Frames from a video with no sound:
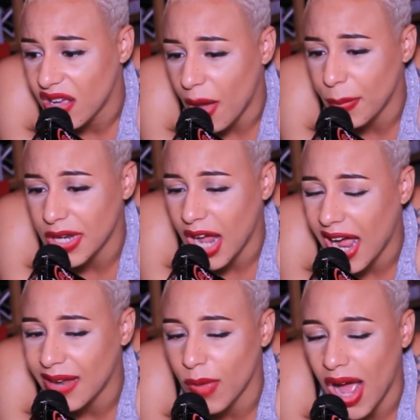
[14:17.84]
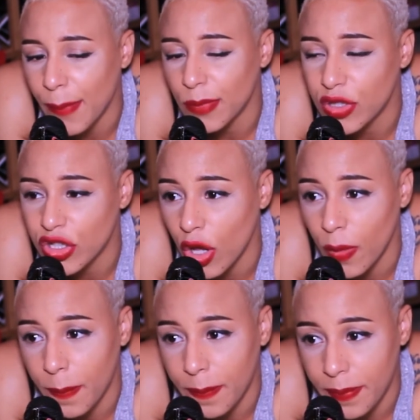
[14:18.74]
I mean, I'm so
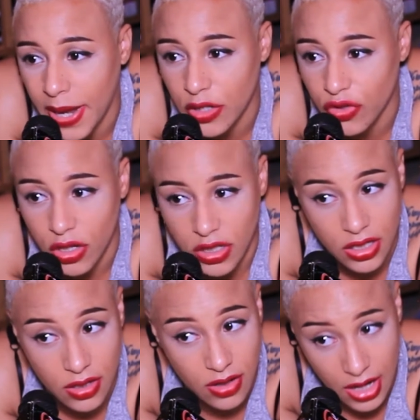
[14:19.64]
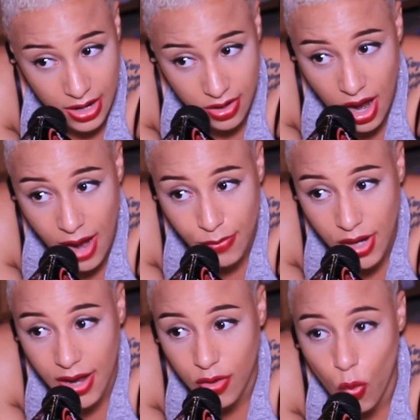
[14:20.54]
patriotic, like I'm
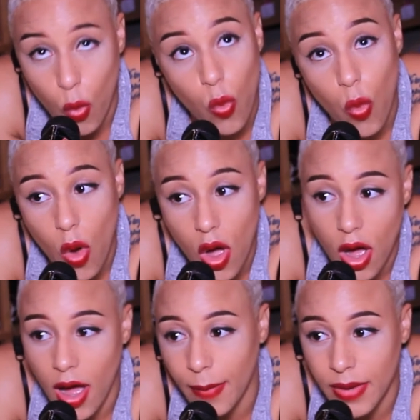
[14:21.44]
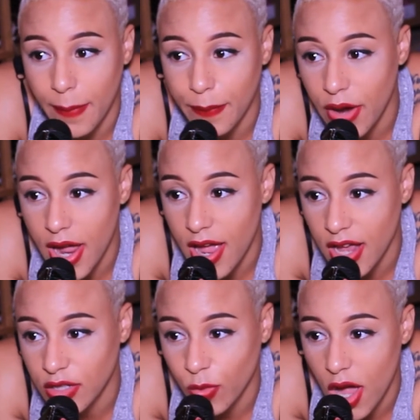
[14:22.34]
like, what, I'm like
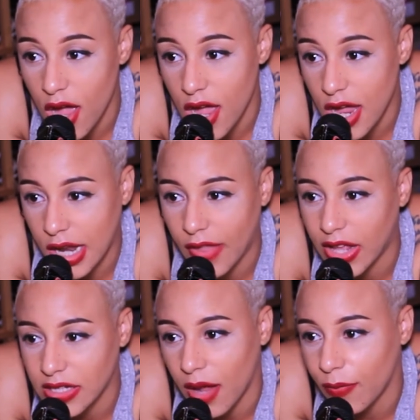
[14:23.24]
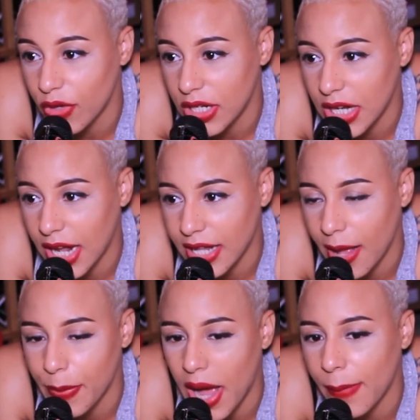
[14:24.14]
British way, like I'm really like
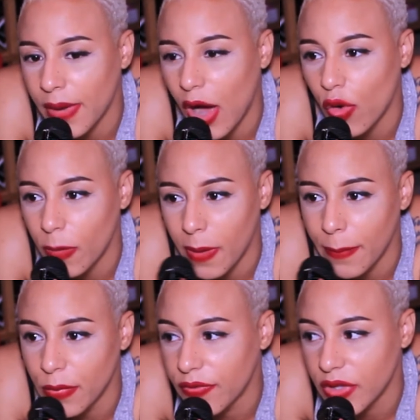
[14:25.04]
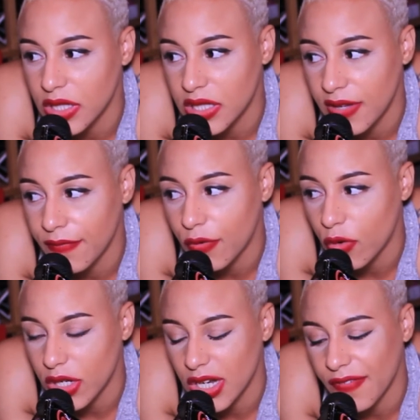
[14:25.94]
that, but I'm like all about moving the scene
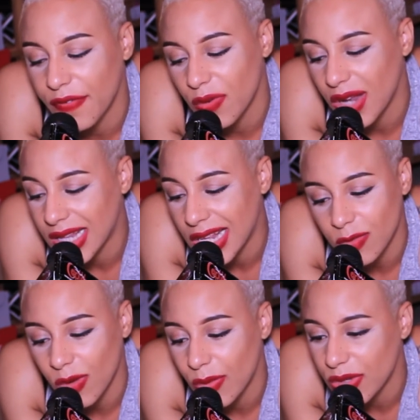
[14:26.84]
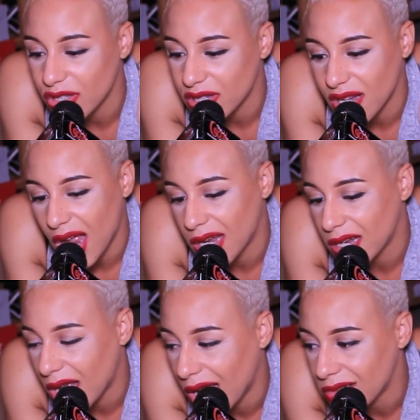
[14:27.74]
forward, and I feel like that's why we're just kind
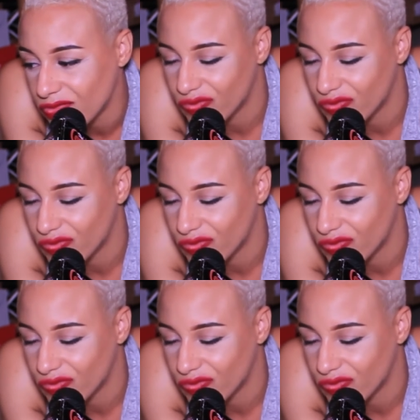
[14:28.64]
of like,